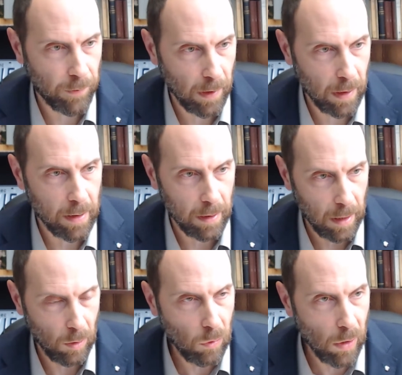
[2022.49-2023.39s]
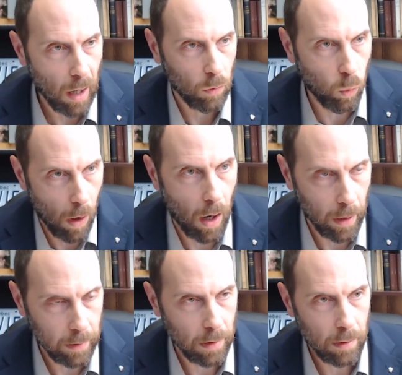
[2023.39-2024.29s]
feeling that they do not
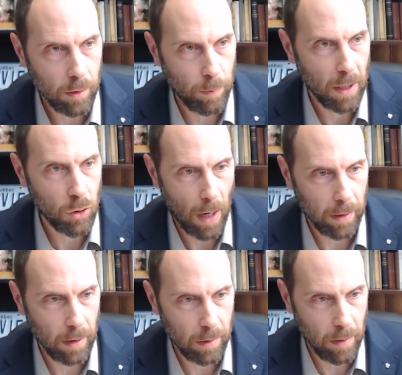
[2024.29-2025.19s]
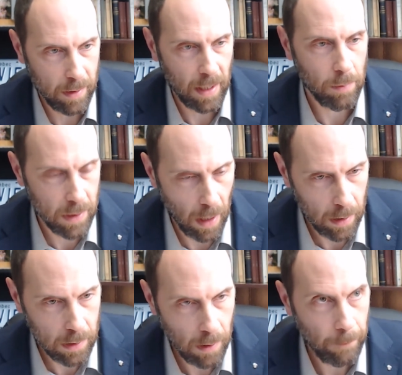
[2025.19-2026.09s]
want to be attracted to the same sex,